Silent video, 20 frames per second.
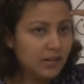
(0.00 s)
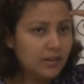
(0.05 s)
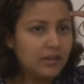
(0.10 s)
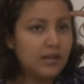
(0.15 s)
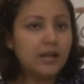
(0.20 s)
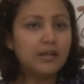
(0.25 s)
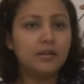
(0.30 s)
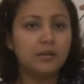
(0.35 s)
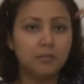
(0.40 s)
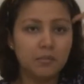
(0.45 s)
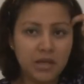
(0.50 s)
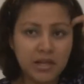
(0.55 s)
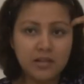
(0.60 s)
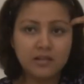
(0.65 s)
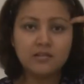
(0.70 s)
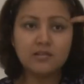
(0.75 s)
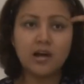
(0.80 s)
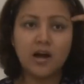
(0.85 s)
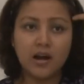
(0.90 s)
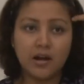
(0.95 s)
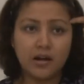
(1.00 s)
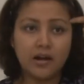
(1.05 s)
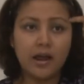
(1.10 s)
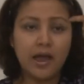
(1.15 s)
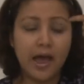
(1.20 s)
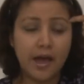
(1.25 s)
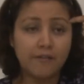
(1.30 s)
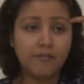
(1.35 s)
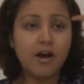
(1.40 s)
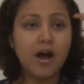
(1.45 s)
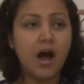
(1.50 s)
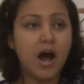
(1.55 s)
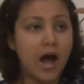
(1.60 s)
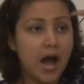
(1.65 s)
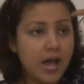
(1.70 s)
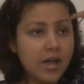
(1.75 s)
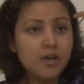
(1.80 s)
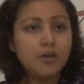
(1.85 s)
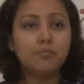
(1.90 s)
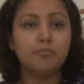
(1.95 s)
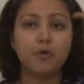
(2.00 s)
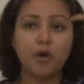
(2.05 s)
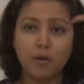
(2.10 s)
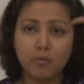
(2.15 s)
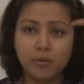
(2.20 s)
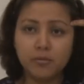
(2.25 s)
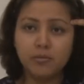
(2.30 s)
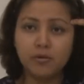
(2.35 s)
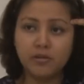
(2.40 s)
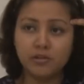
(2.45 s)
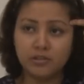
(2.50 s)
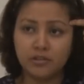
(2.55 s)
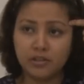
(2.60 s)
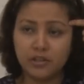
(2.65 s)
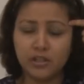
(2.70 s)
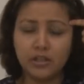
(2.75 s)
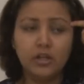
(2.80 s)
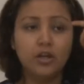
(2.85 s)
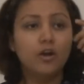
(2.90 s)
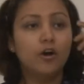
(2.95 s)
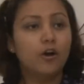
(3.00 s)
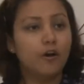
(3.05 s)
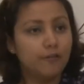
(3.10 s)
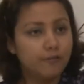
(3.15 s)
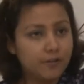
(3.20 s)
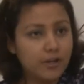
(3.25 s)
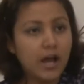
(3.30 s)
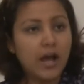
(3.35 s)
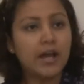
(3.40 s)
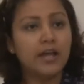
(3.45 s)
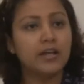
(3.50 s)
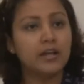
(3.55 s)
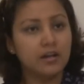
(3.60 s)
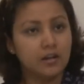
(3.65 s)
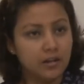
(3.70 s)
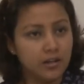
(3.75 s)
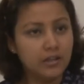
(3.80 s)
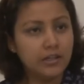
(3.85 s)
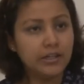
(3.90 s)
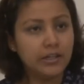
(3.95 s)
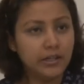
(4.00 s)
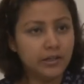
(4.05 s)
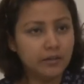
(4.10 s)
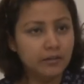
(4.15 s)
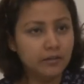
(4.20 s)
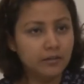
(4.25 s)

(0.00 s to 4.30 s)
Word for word: that the males are have a higher probability of dying early.